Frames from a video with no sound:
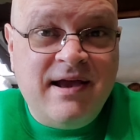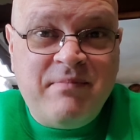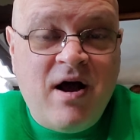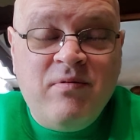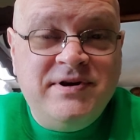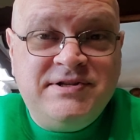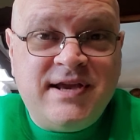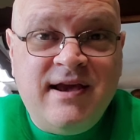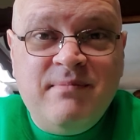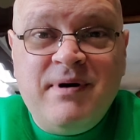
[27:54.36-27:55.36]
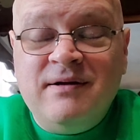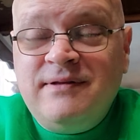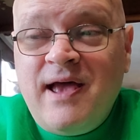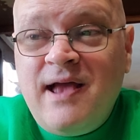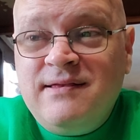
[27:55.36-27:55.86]
I'm always saying
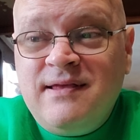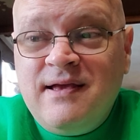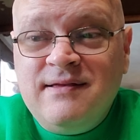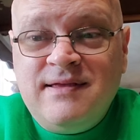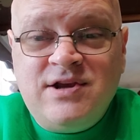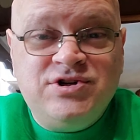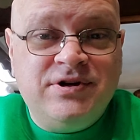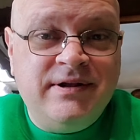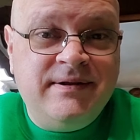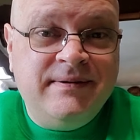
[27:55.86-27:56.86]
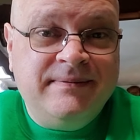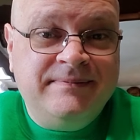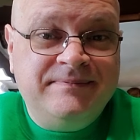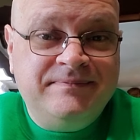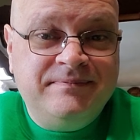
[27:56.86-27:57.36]
about that, that they shouldn't.
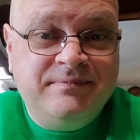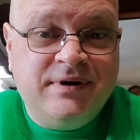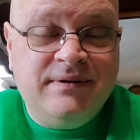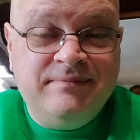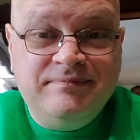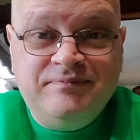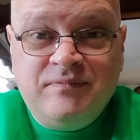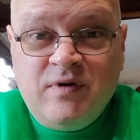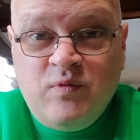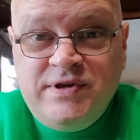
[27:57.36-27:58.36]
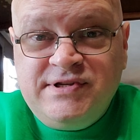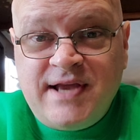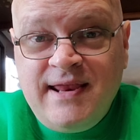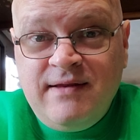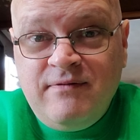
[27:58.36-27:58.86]
But we
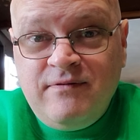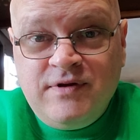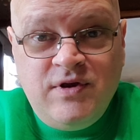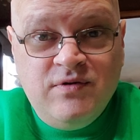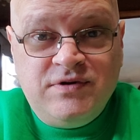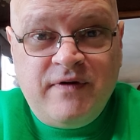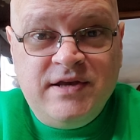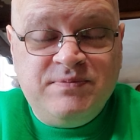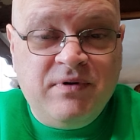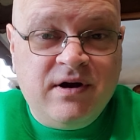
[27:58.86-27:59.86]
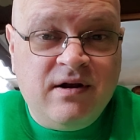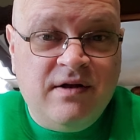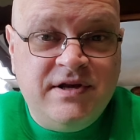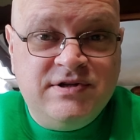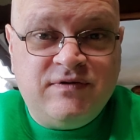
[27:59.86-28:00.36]
sign it to use Facebook and all
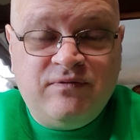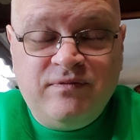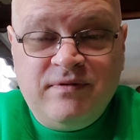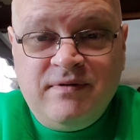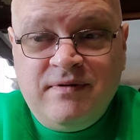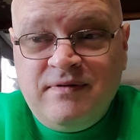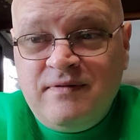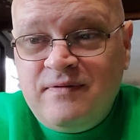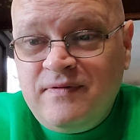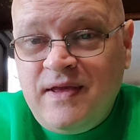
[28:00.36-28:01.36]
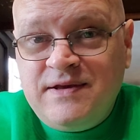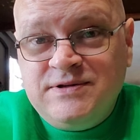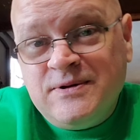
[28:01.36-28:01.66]
these things.